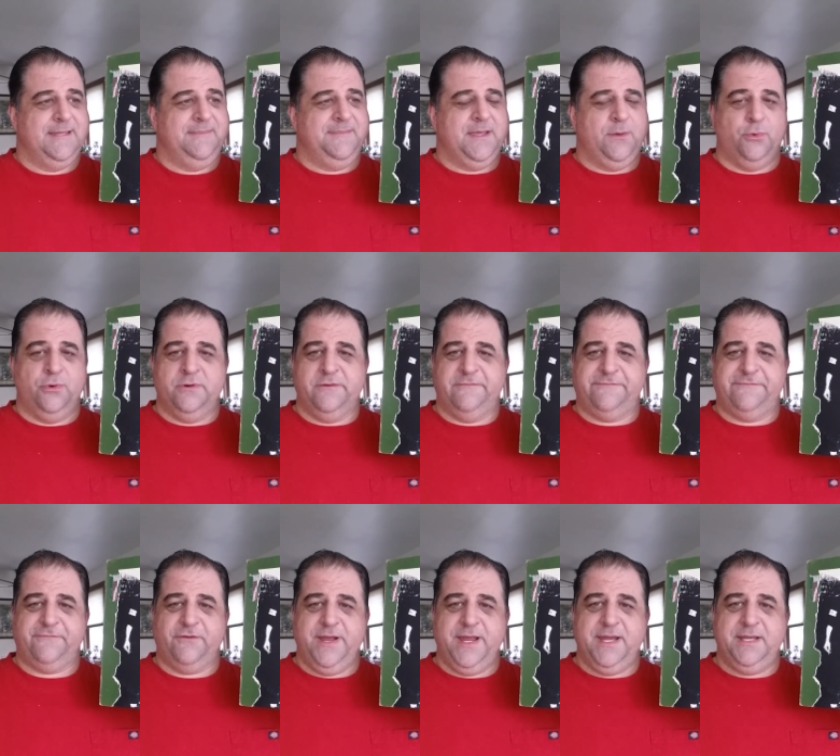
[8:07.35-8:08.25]
they weren't
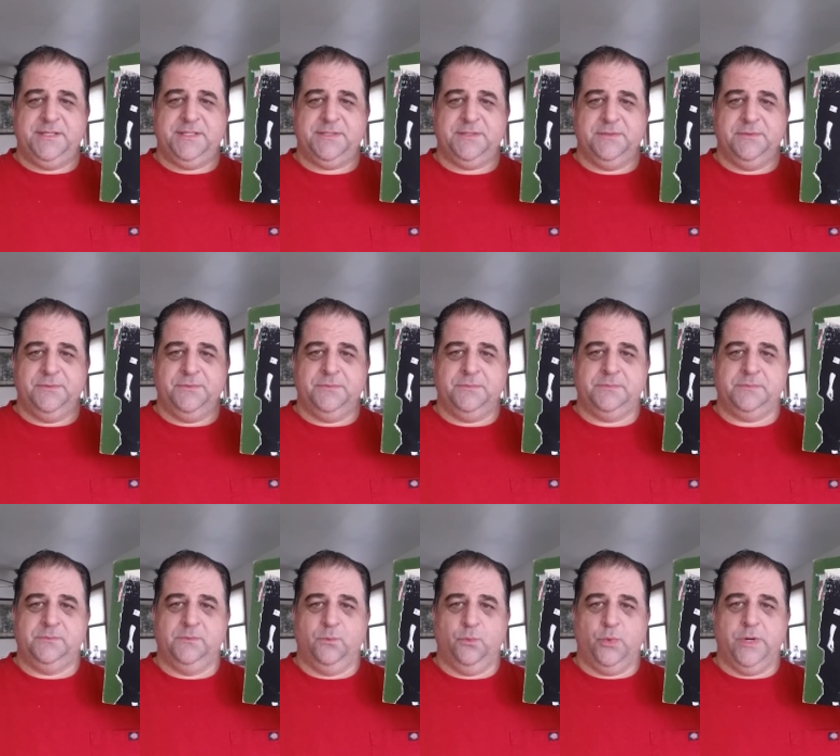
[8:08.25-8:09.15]
afraid to
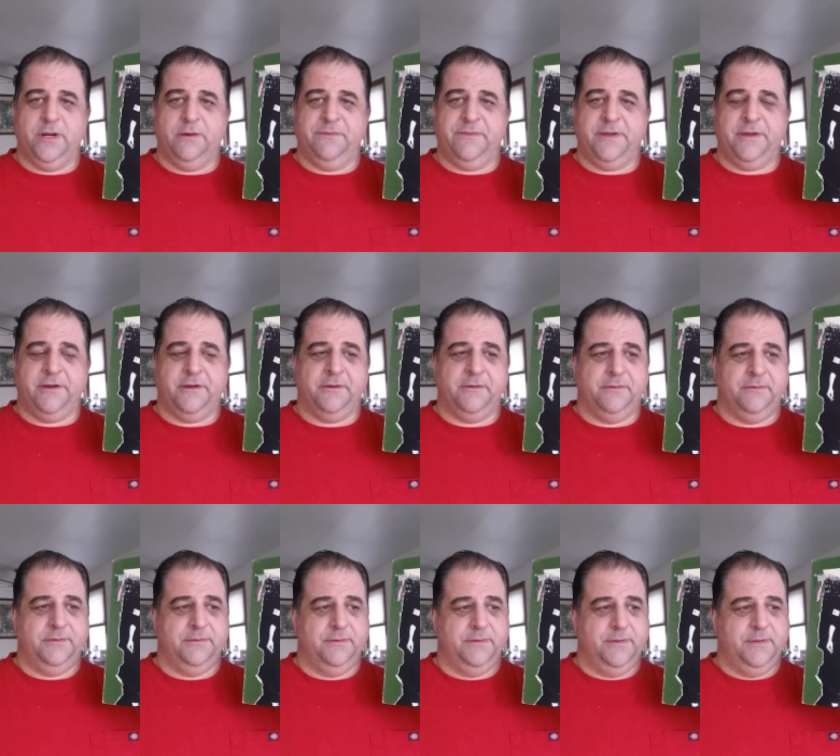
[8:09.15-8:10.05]
wear their